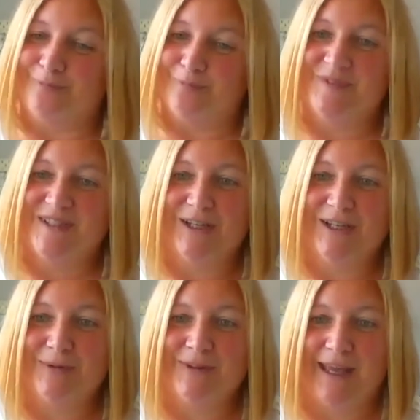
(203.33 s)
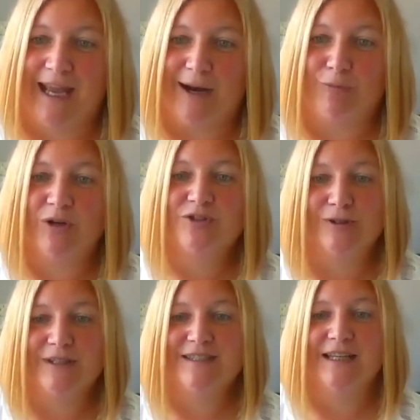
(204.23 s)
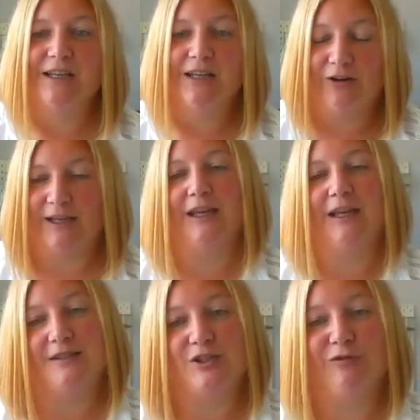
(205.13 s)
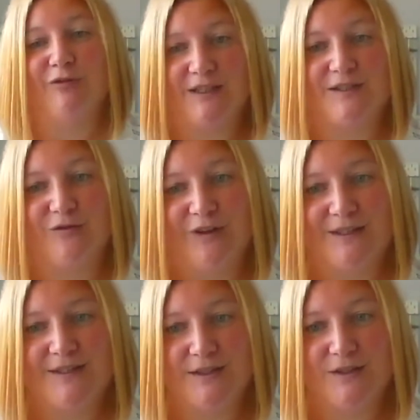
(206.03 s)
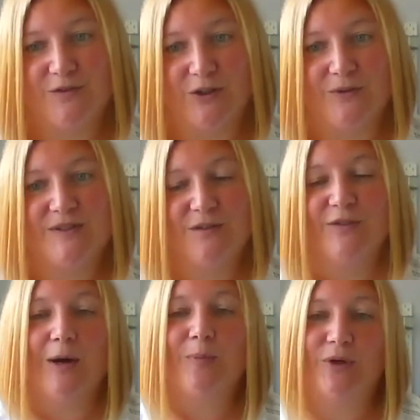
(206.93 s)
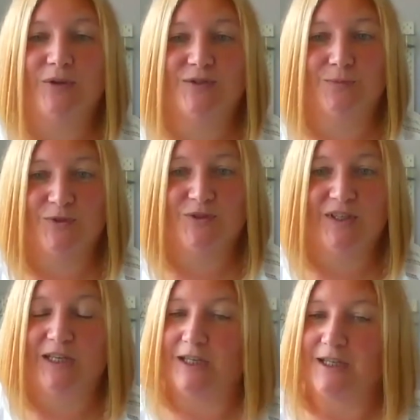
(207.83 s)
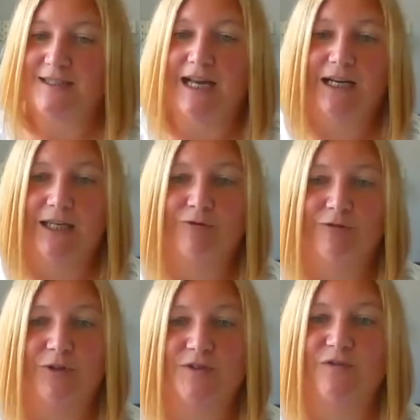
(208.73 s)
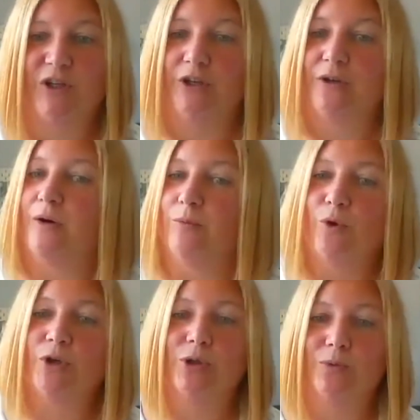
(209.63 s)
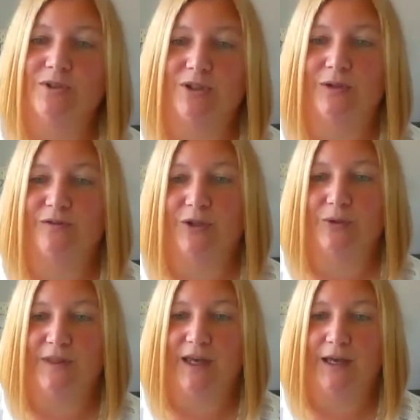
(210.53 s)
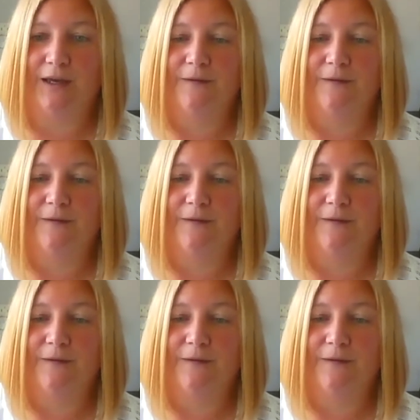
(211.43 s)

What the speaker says: certainly with the camera, treat it like it's your face-to-face interview, as if that person was sitting exactly in front of you and what you would do if you were there.